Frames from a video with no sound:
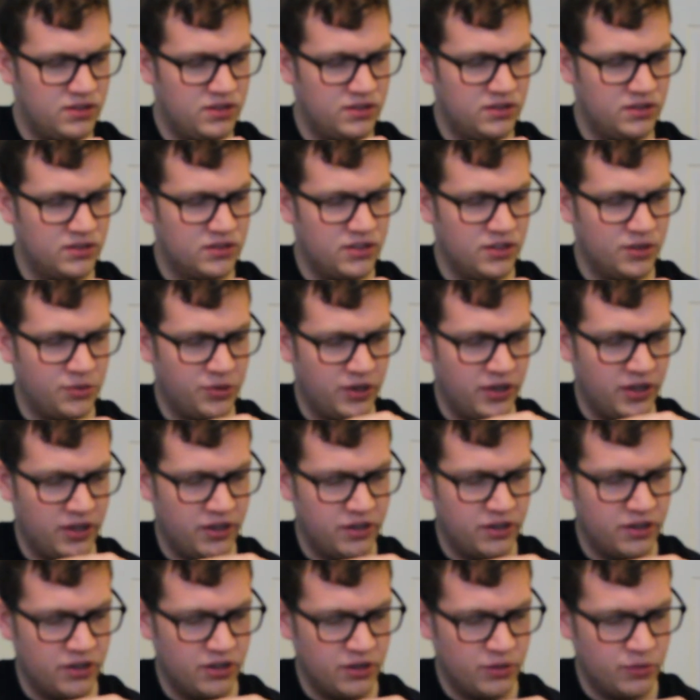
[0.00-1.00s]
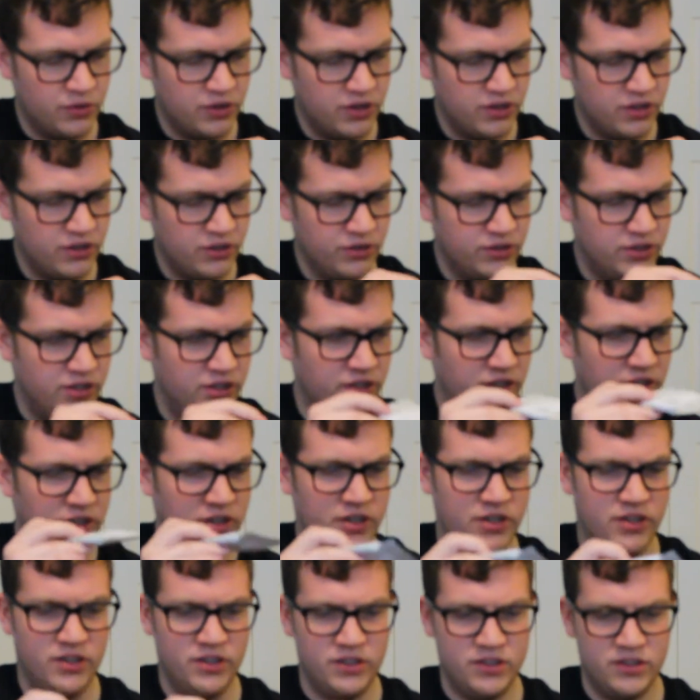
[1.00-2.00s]
Looks like we got another one of those in
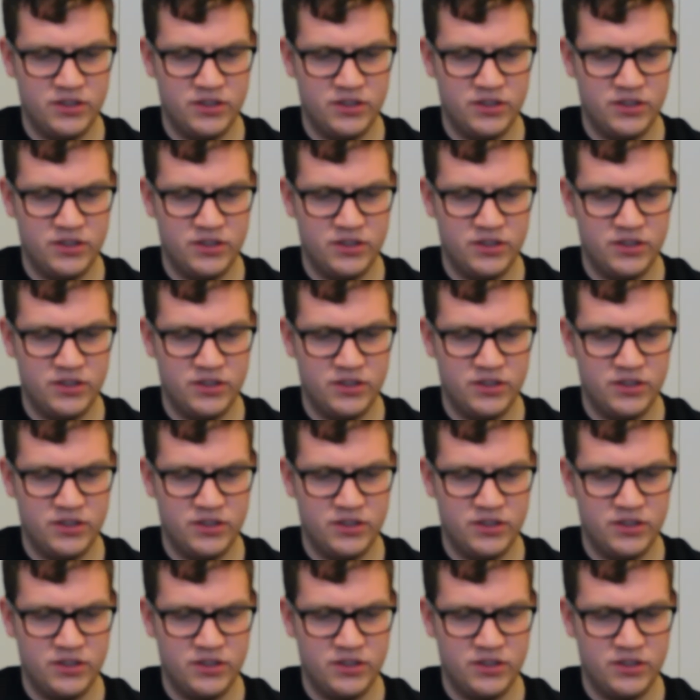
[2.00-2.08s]
here.